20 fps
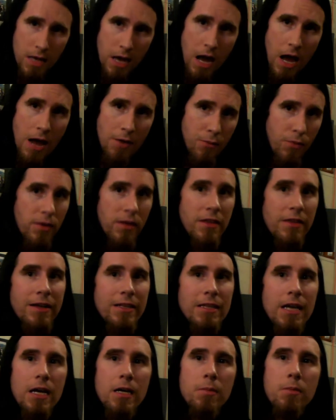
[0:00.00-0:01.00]
I really
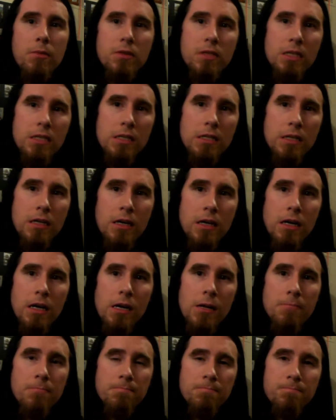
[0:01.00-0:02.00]
like that about
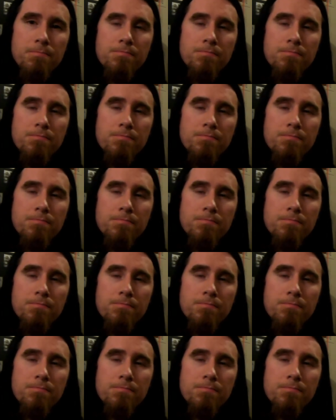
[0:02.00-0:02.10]
the